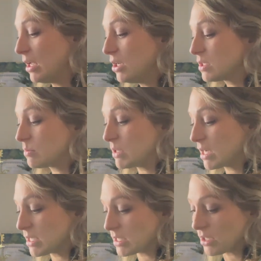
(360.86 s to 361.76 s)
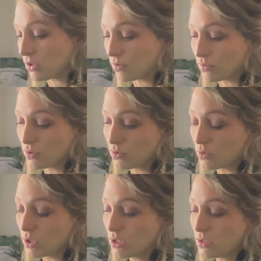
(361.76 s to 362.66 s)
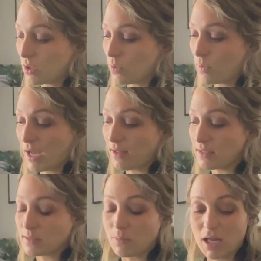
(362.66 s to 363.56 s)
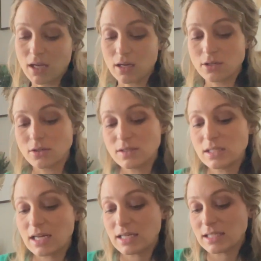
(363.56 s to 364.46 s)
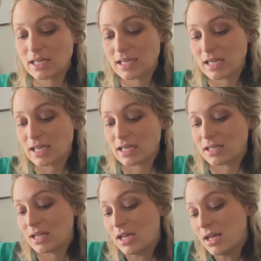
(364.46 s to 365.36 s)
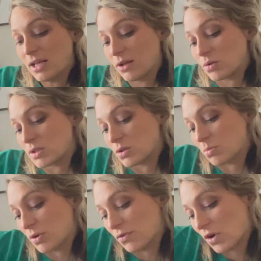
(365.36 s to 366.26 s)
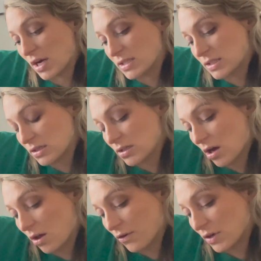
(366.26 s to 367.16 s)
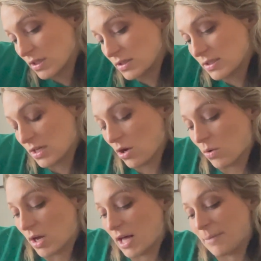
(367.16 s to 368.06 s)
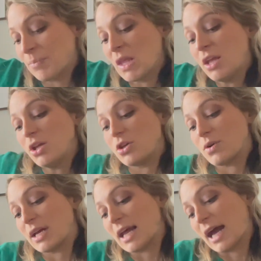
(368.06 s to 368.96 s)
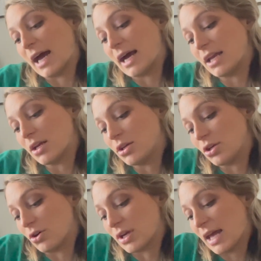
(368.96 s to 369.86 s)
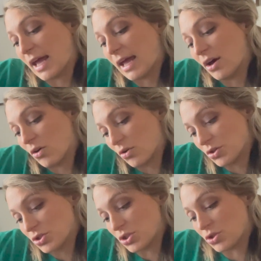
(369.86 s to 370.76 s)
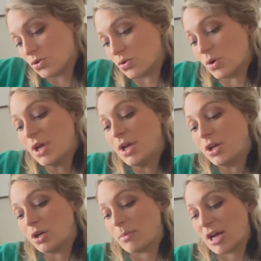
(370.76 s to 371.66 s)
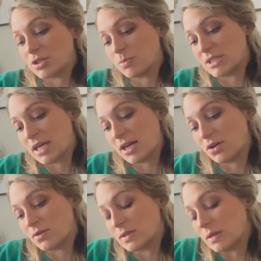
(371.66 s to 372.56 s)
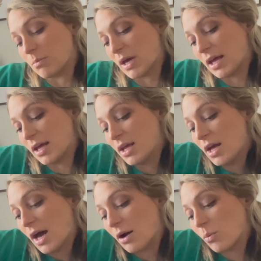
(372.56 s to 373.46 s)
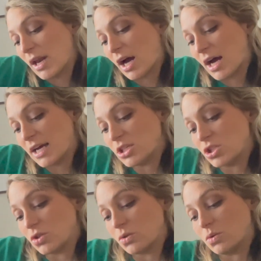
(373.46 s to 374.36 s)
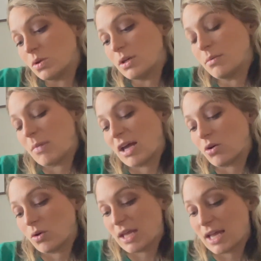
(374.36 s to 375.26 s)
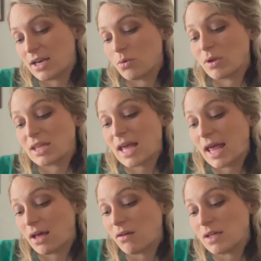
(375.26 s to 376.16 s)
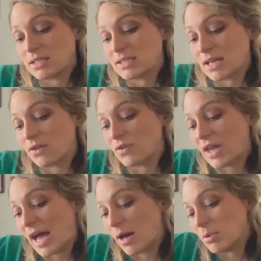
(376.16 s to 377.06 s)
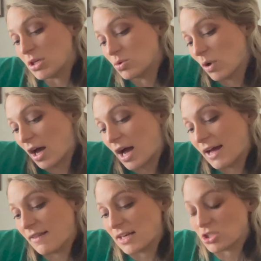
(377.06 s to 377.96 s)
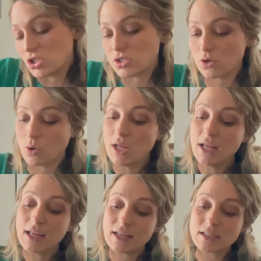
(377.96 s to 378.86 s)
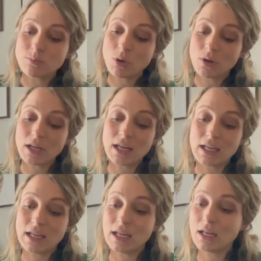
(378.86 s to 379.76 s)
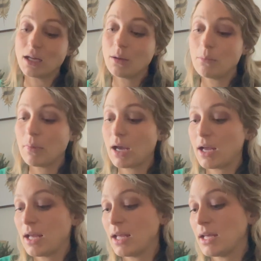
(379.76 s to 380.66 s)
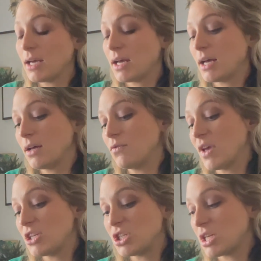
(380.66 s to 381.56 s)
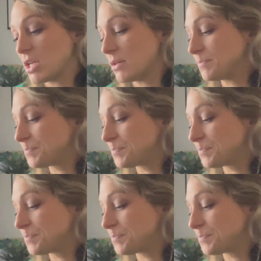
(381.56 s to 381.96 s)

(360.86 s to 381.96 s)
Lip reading: just because it grew so well is my understanding, and it was super frost tolerant. So you can add your kale to your mashed potatoes, but when I do my Colcannon with kale instead of cabbage, what I like to do is put it in my veggie